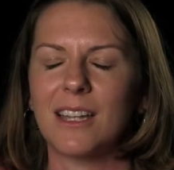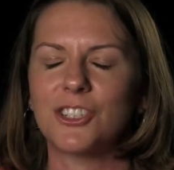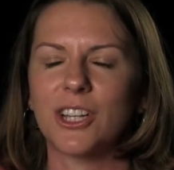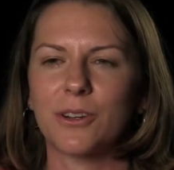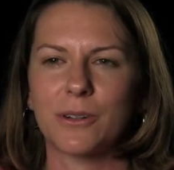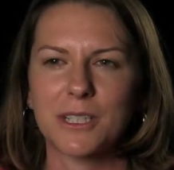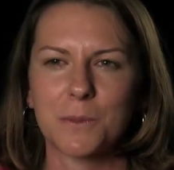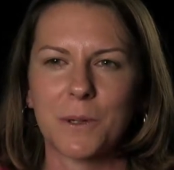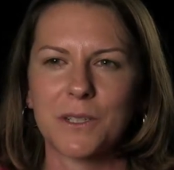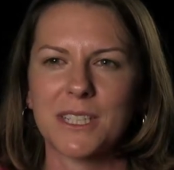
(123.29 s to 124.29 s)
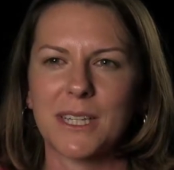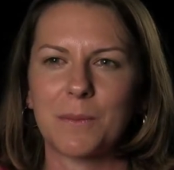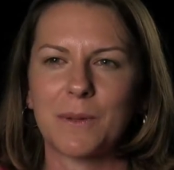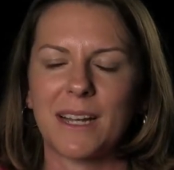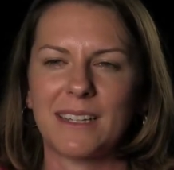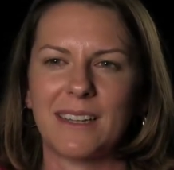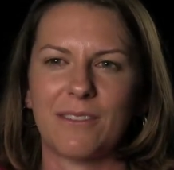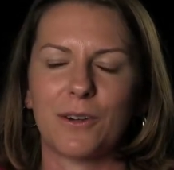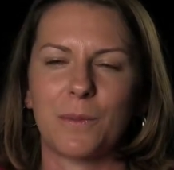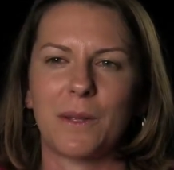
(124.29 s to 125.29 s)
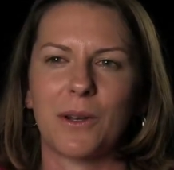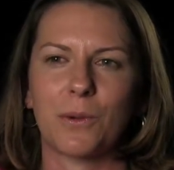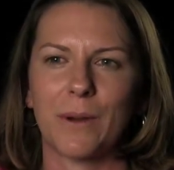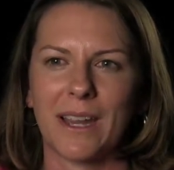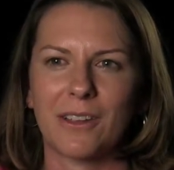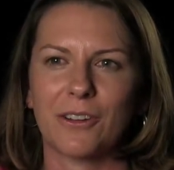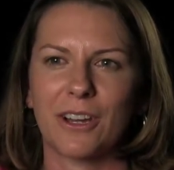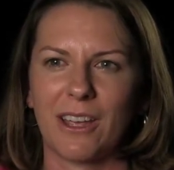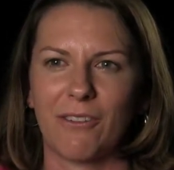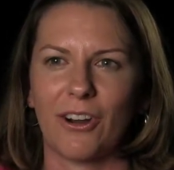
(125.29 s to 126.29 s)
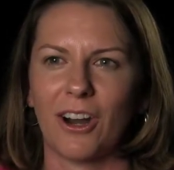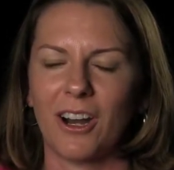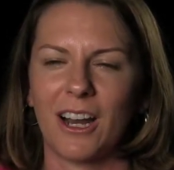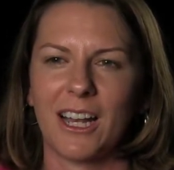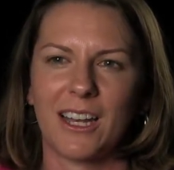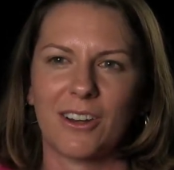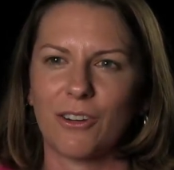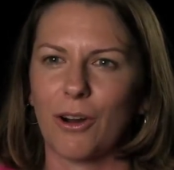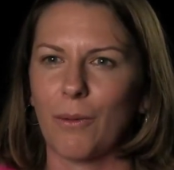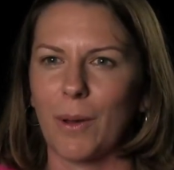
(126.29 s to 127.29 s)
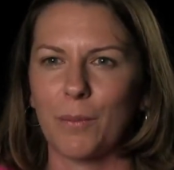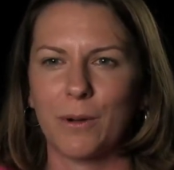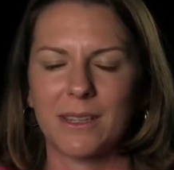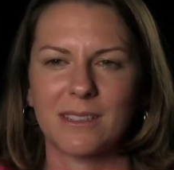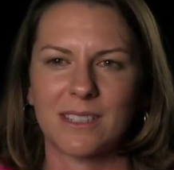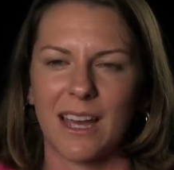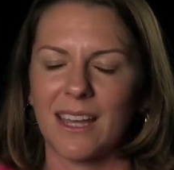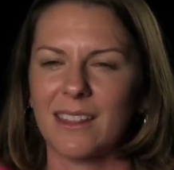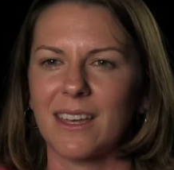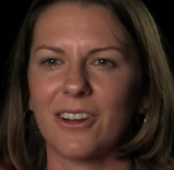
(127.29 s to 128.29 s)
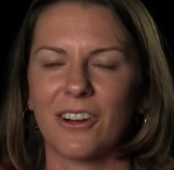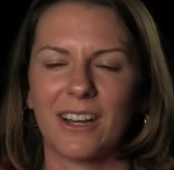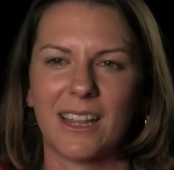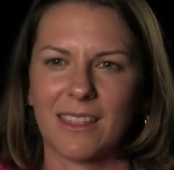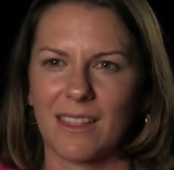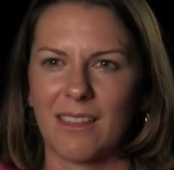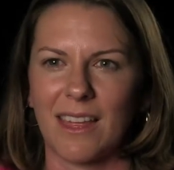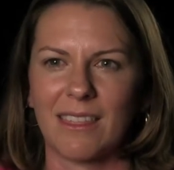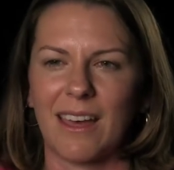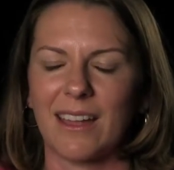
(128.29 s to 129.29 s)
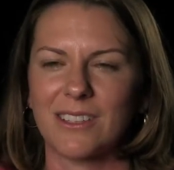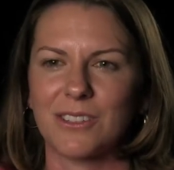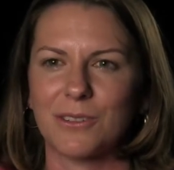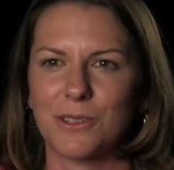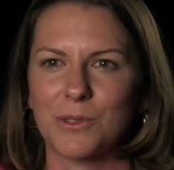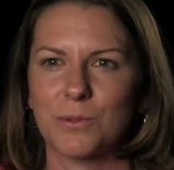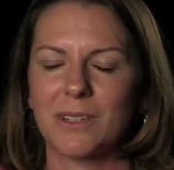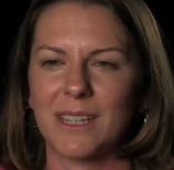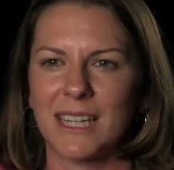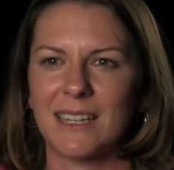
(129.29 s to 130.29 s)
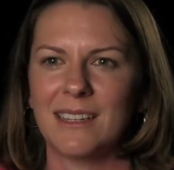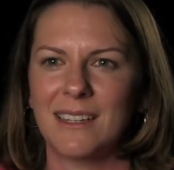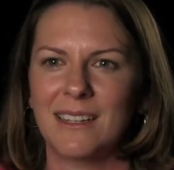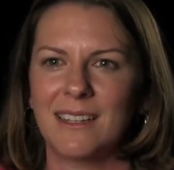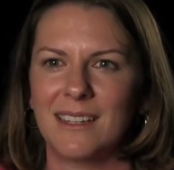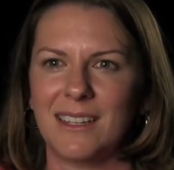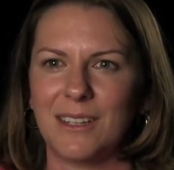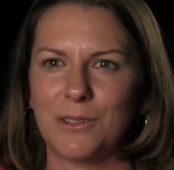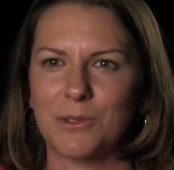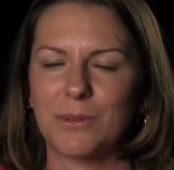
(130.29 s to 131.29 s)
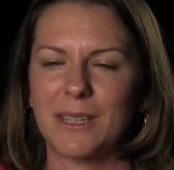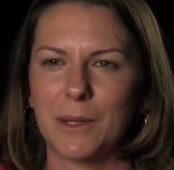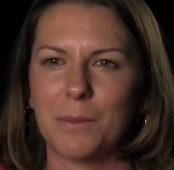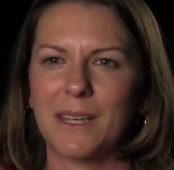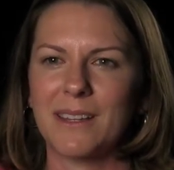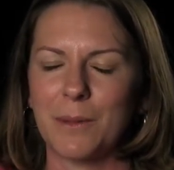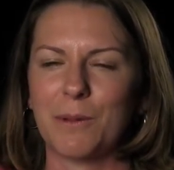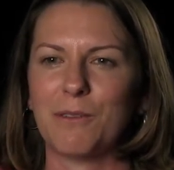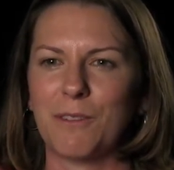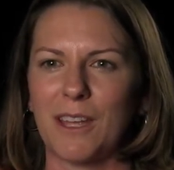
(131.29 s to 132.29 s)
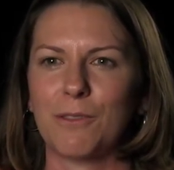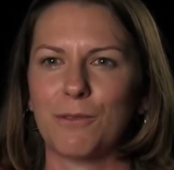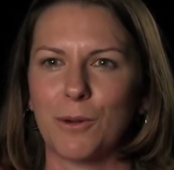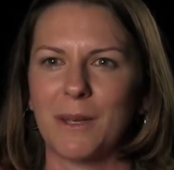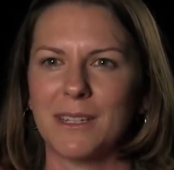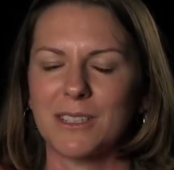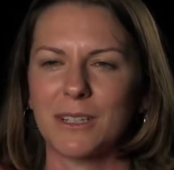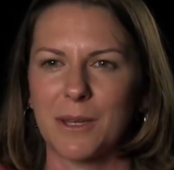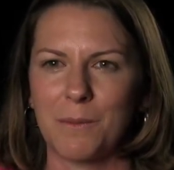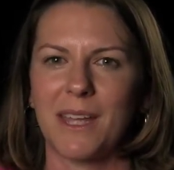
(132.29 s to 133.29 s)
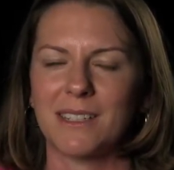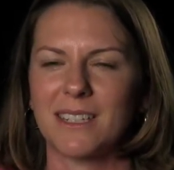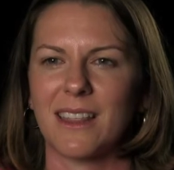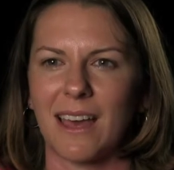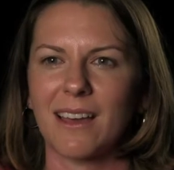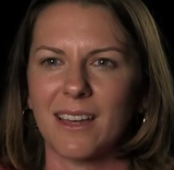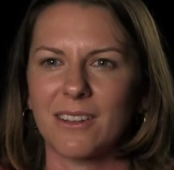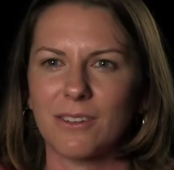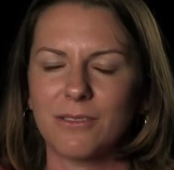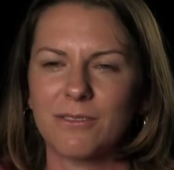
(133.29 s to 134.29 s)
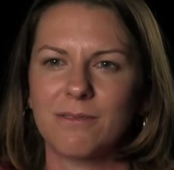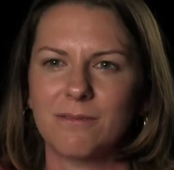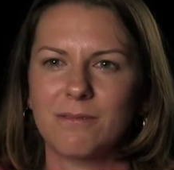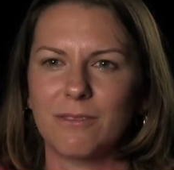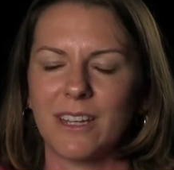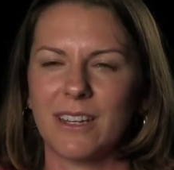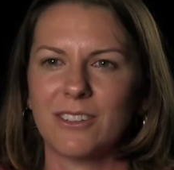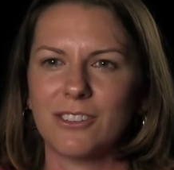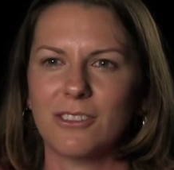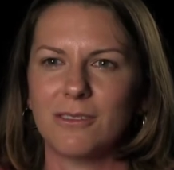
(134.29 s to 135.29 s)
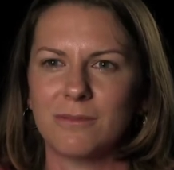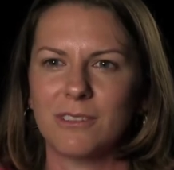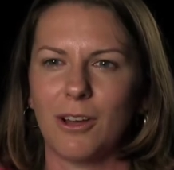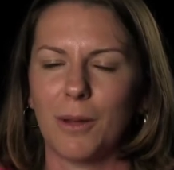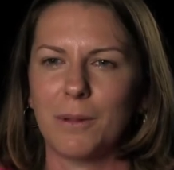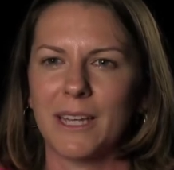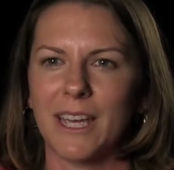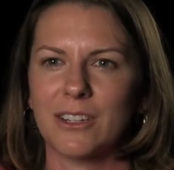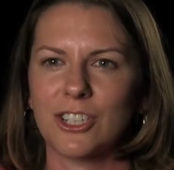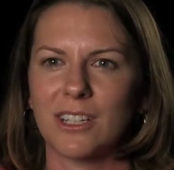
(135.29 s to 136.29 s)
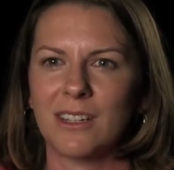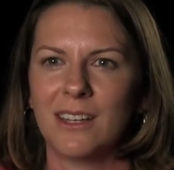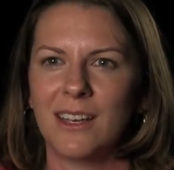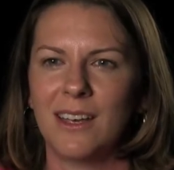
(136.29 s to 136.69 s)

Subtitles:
a generous person, but I'd never been a regular giver. I didn't grow up with tithing or anything like that, so it was really a big leap of faith for me to commit to that kind of financial obligation.